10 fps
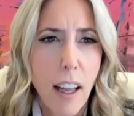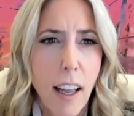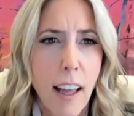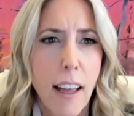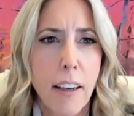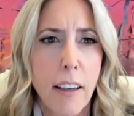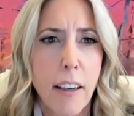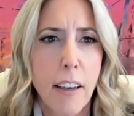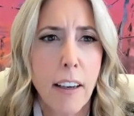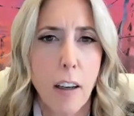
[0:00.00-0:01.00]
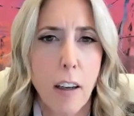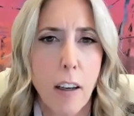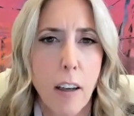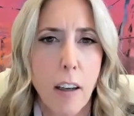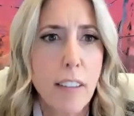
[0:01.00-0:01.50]
and
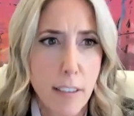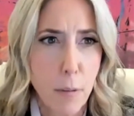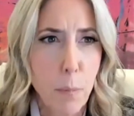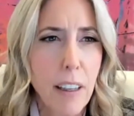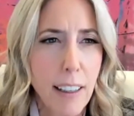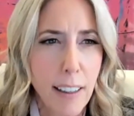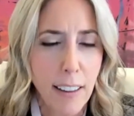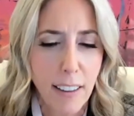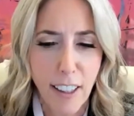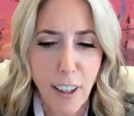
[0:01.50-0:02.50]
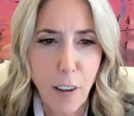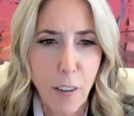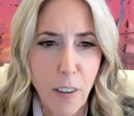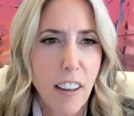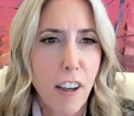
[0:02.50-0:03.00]
wants to be,
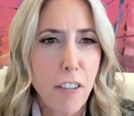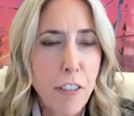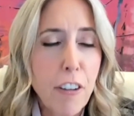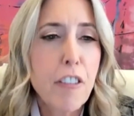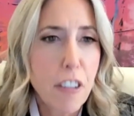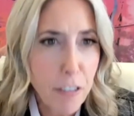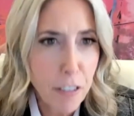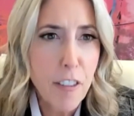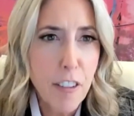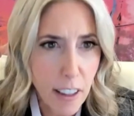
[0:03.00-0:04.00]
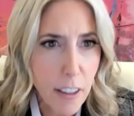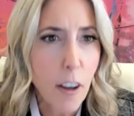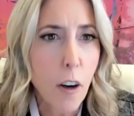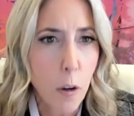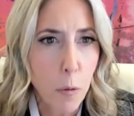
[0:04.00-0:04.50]
50-50 at
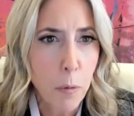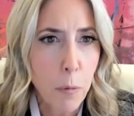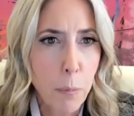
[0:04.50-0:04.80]
home.